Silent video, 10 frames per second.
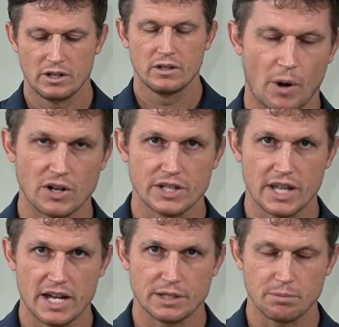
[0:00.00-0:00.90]
Parts of the
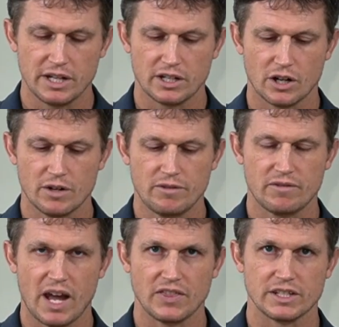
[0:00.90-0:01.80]
IcePlate Curve, you've
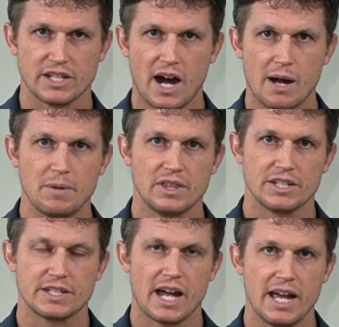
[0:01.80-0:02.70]
got the top and the
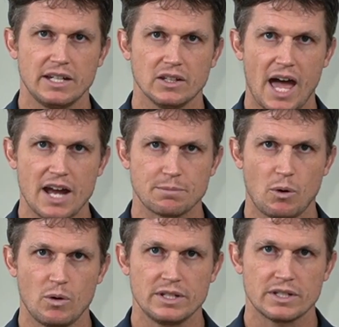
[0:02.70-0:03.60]
side lash
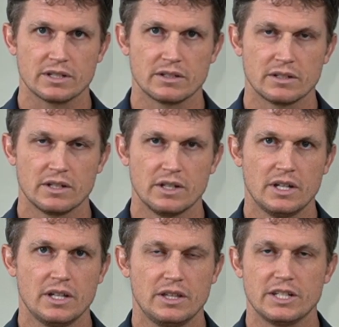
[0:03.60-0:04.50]
points.
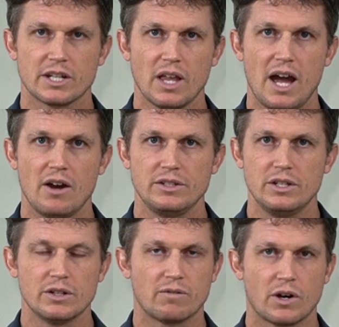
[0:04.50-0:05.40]
These allow
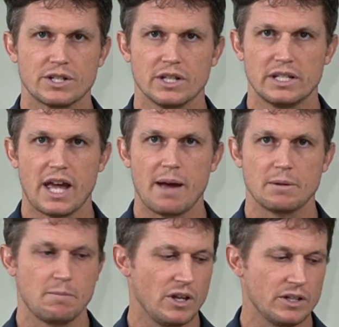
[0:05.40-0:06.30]
universal
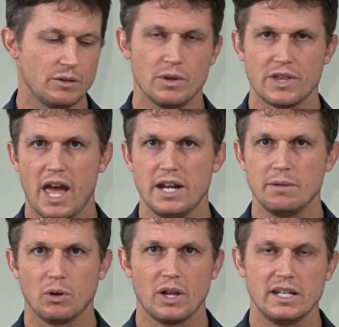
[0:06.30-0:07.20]
adaptability with any
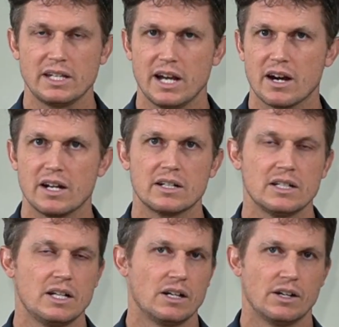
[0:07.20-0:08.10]
plate carrier
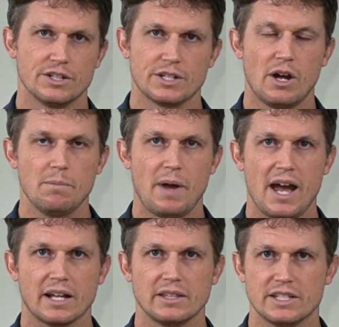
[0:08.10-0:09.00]
or assault
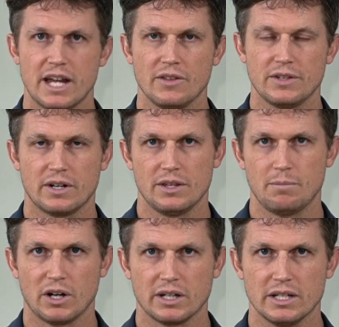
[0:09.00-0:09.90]
pack that's out there on the
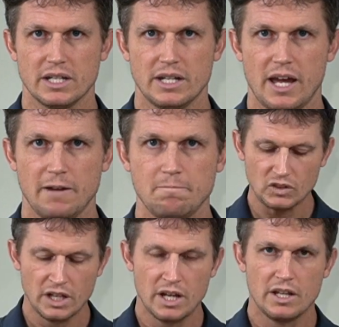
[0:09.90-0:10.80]
market today.
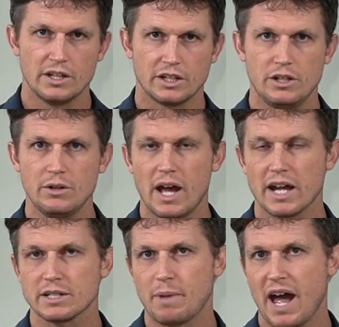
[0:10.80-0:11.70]
The
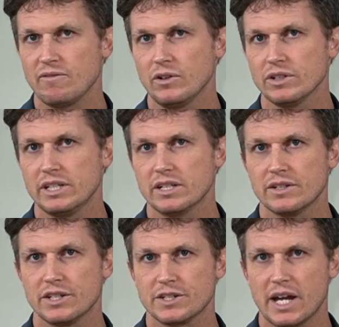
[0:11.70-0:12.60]
Q-hex baffle here
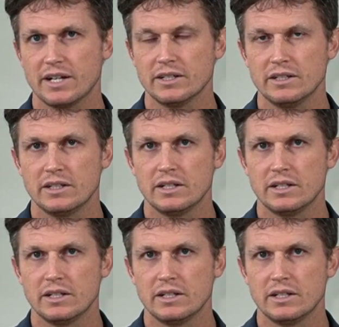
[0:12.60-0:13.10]
in the center